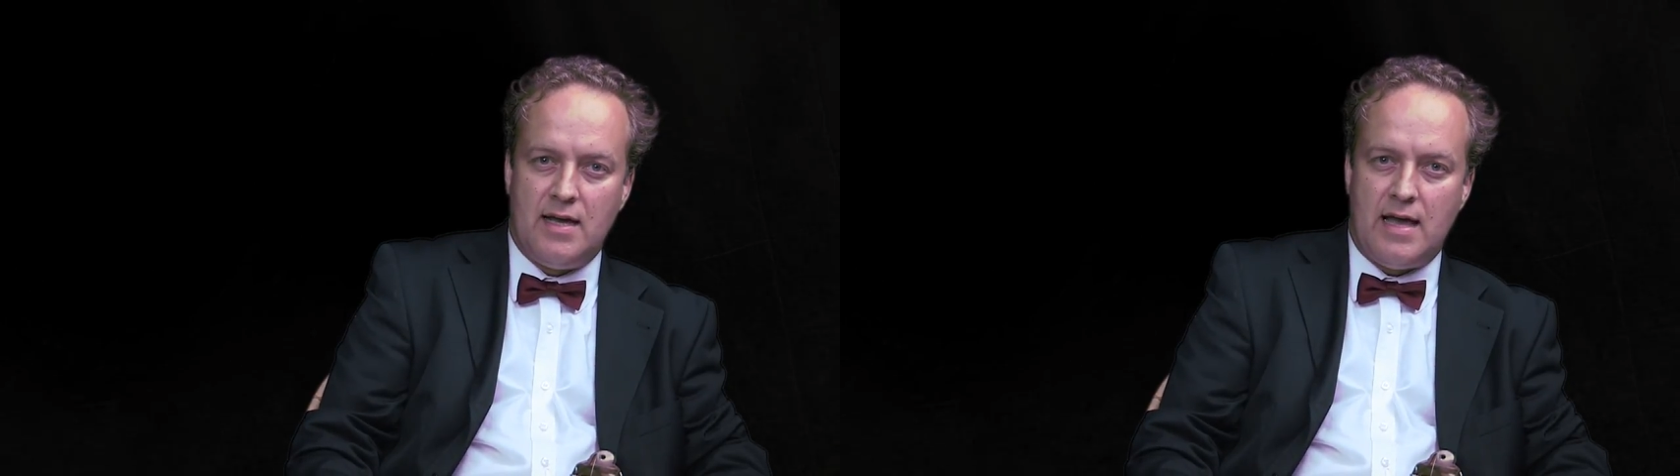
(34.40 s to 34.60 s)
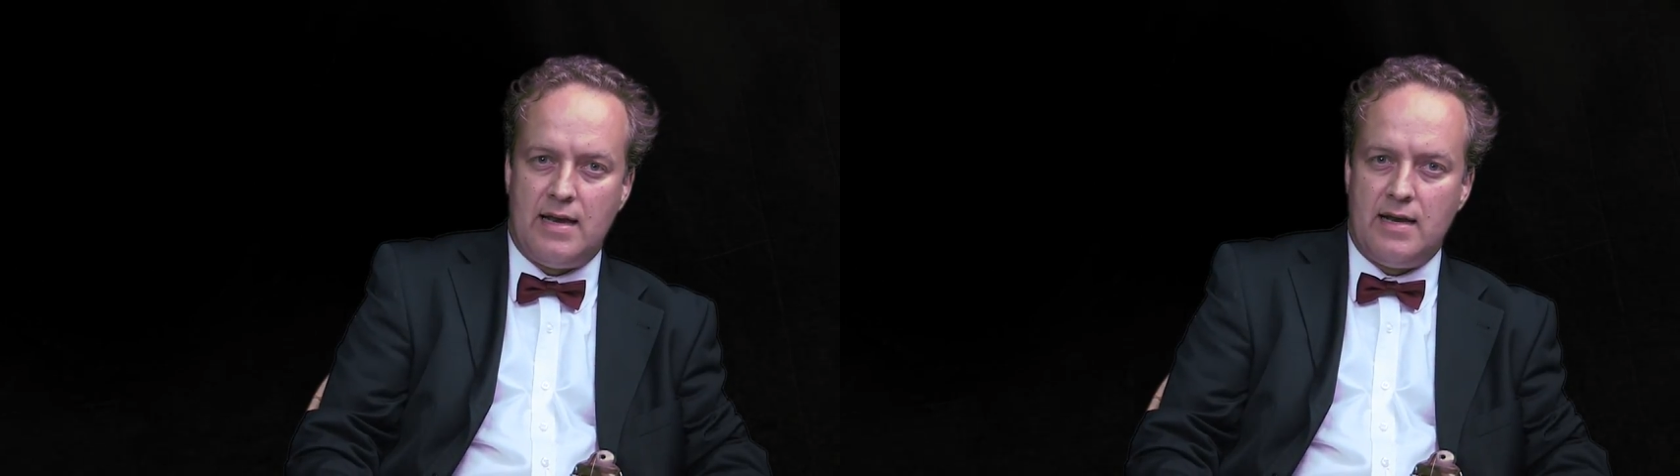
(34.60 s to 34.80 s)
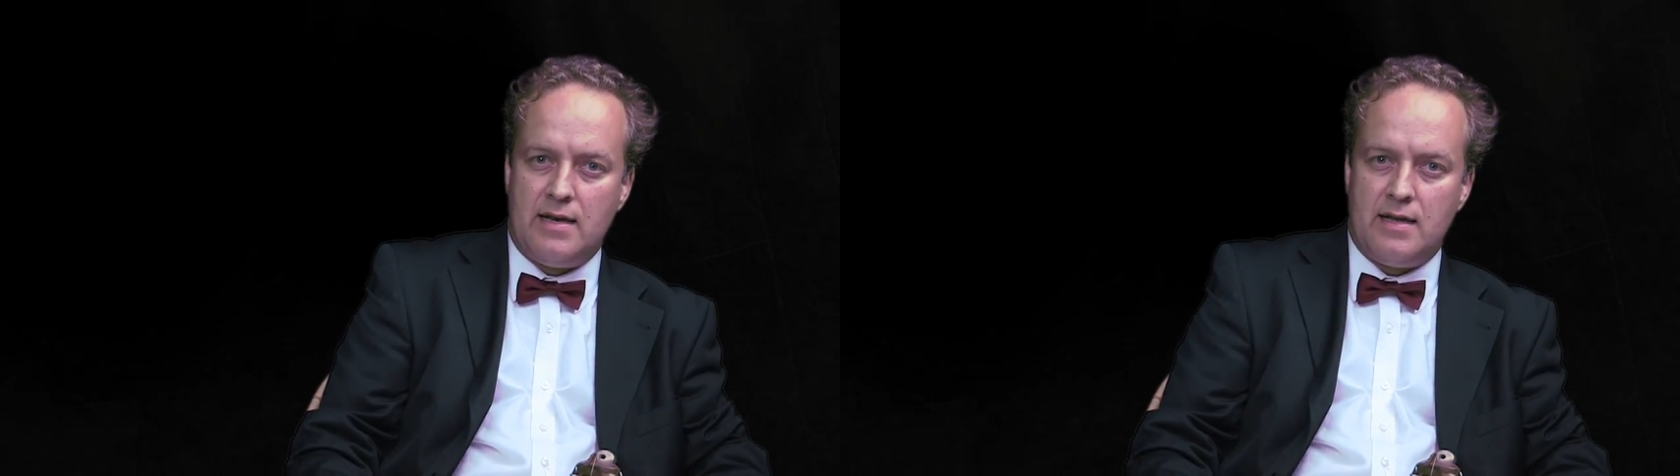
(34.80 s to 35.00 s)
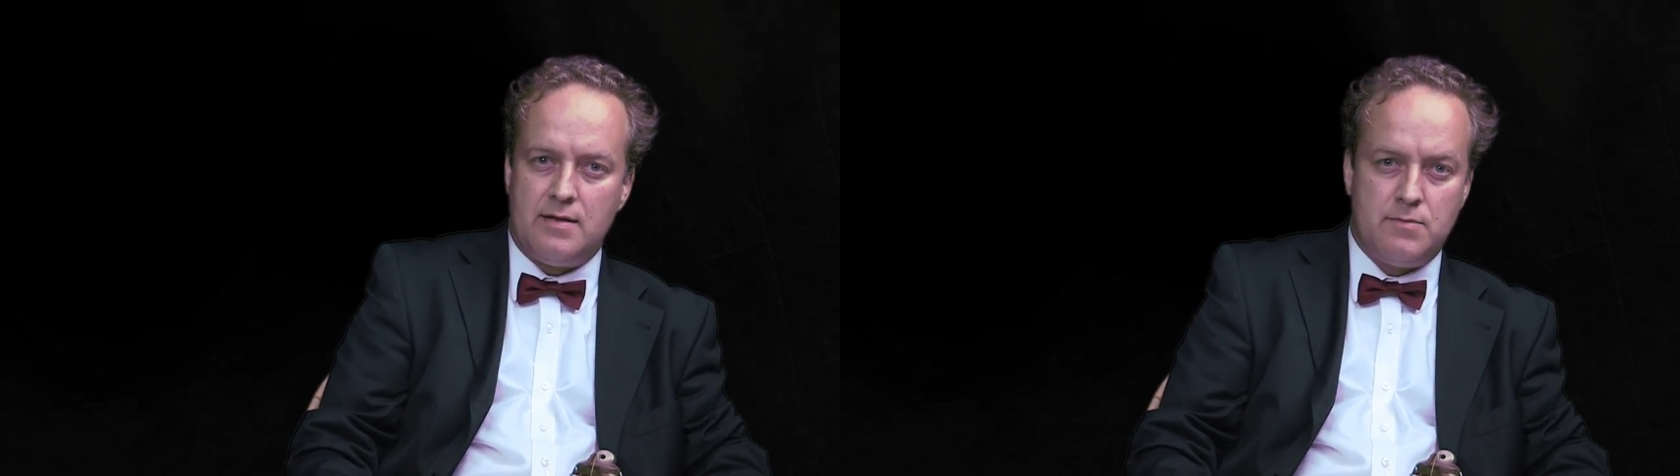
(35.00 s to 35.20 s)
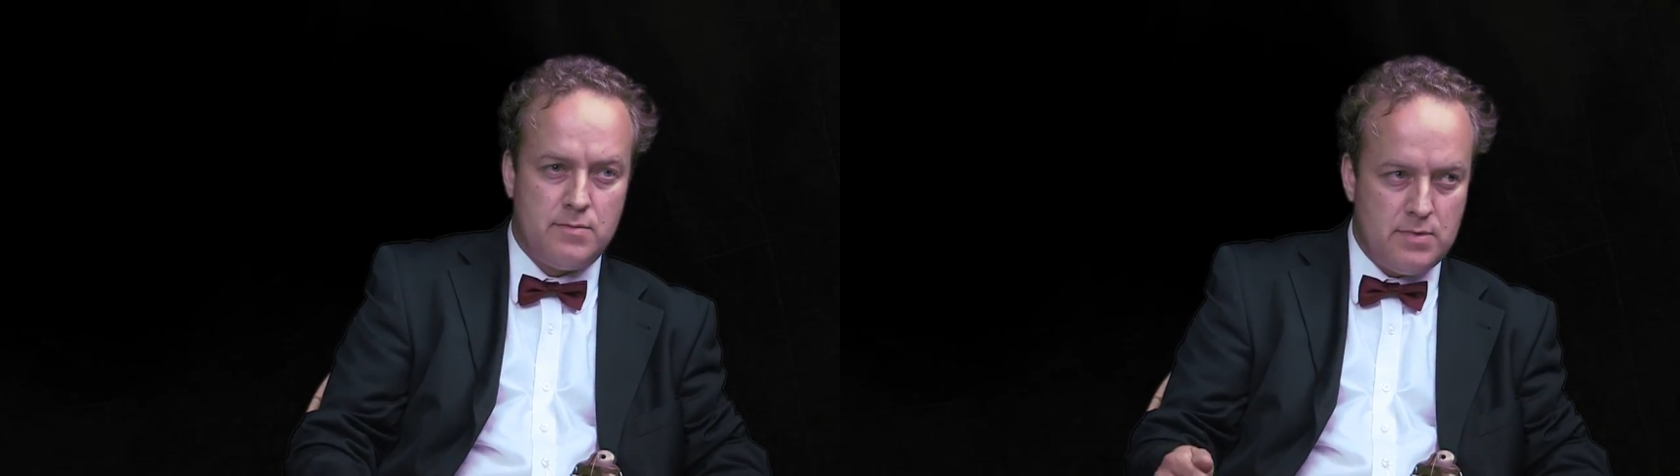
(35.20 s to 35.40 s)
And
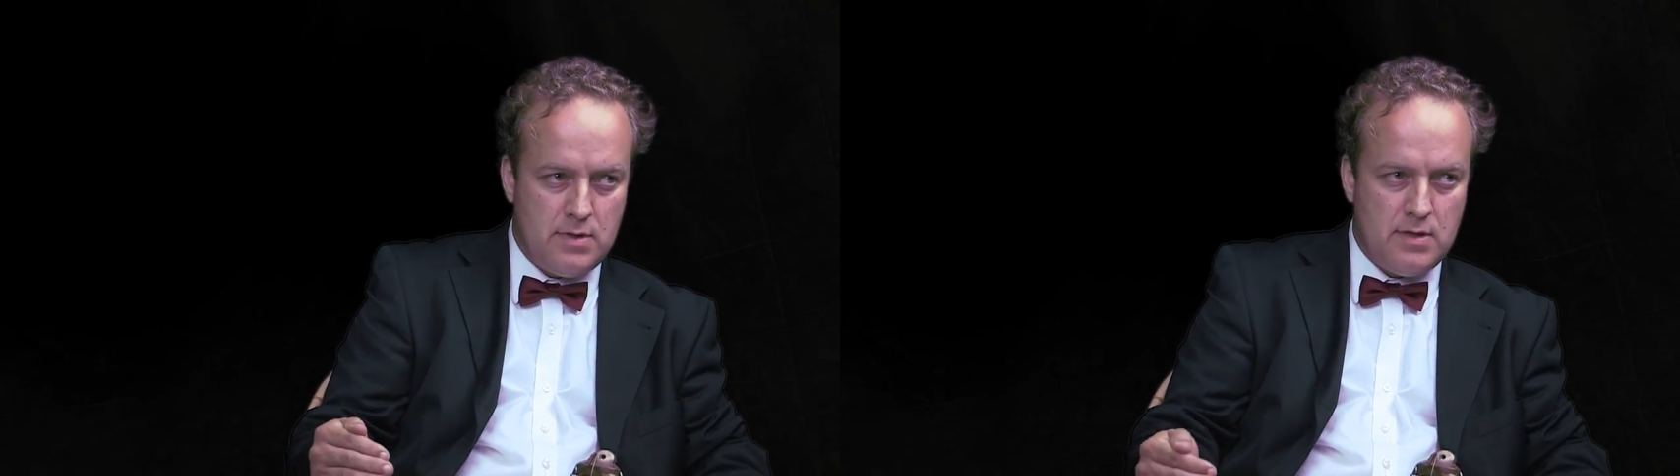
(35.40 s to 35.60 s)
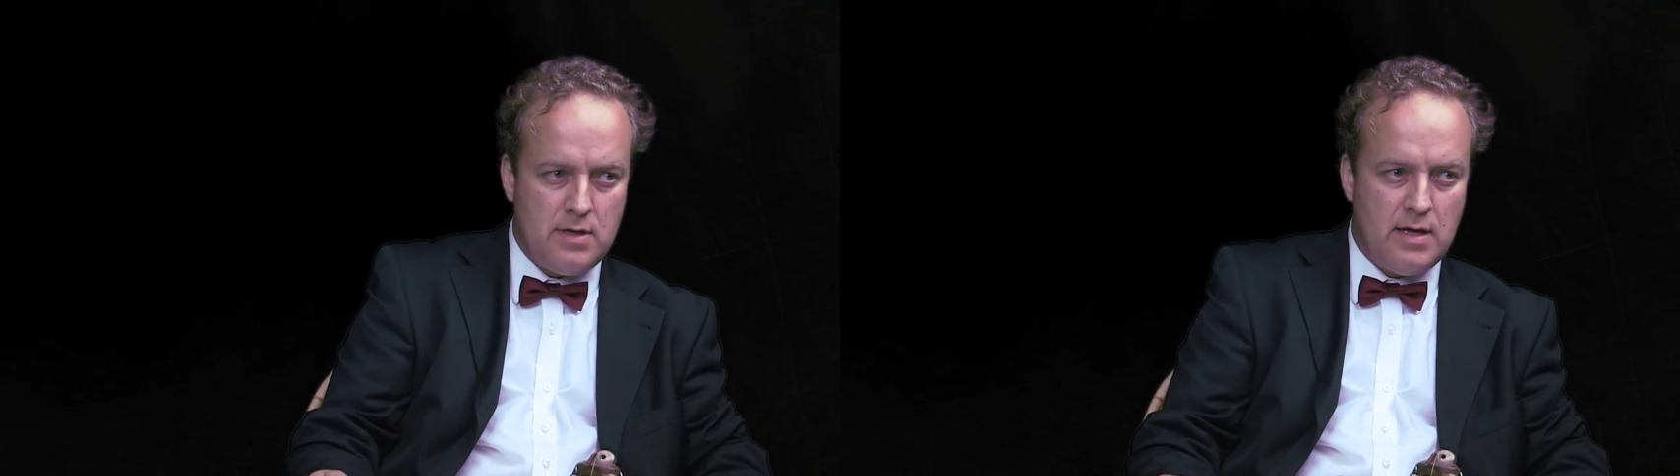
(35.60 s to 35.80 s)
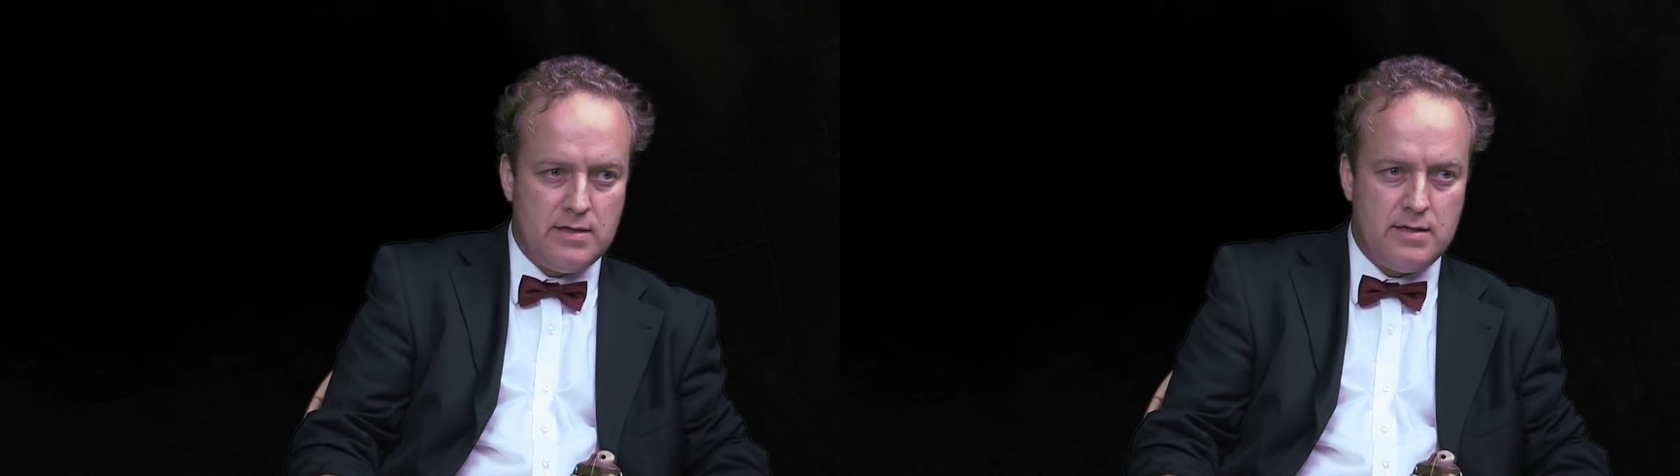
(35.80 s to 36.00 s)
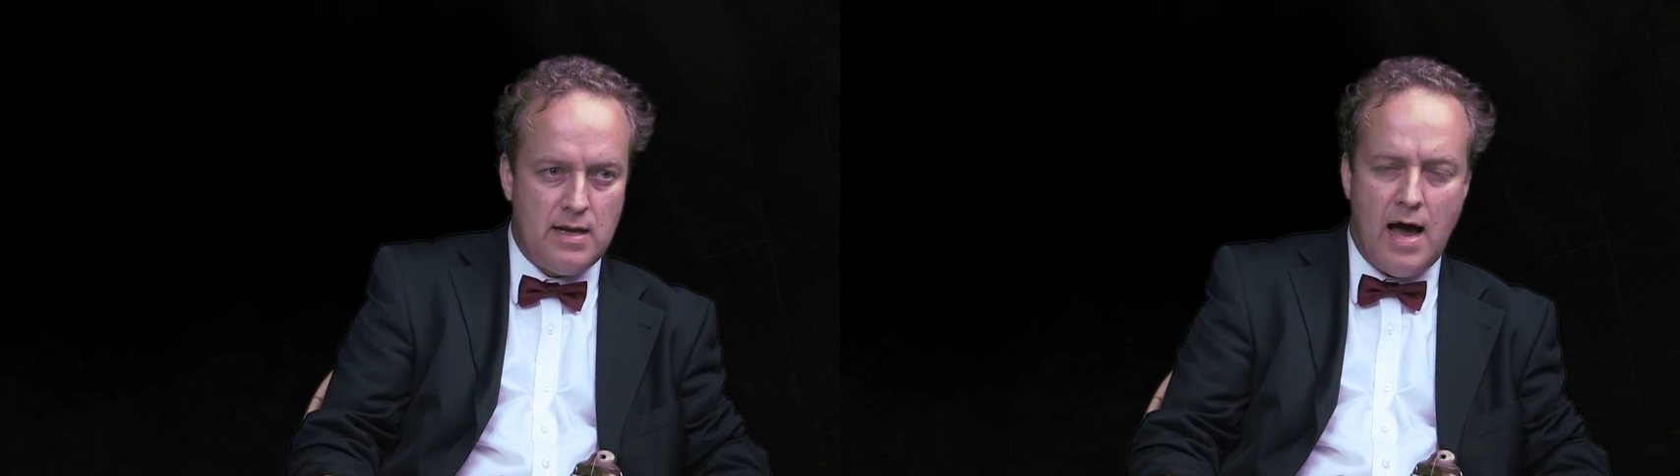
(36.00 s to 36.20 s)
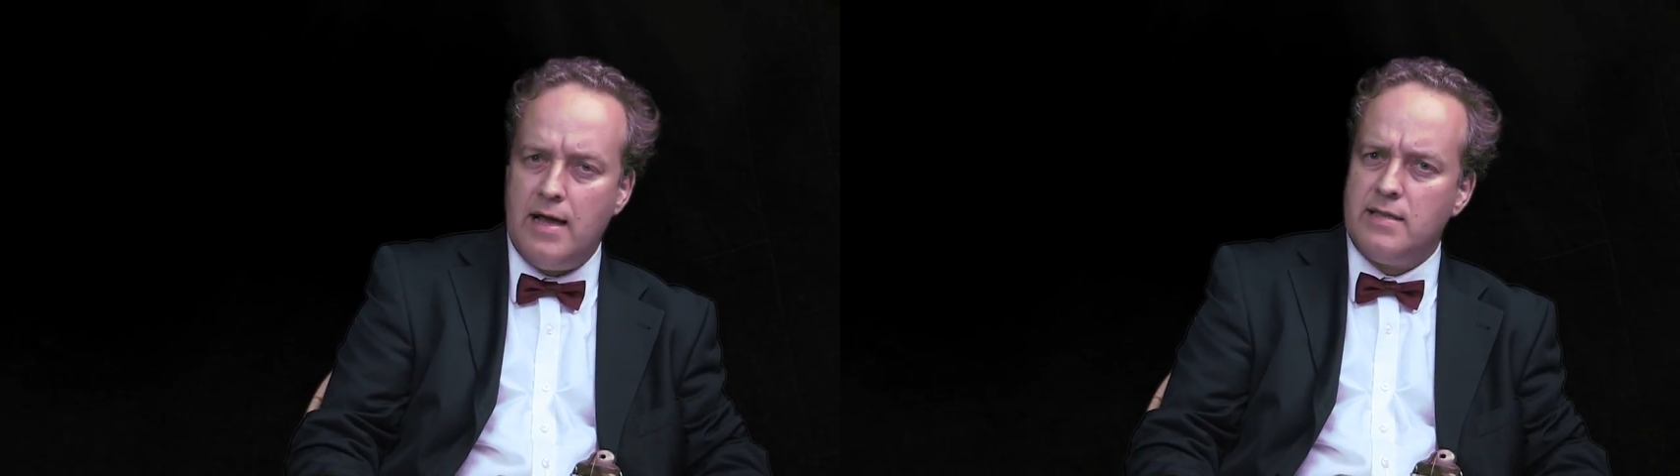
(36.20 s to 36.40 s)
I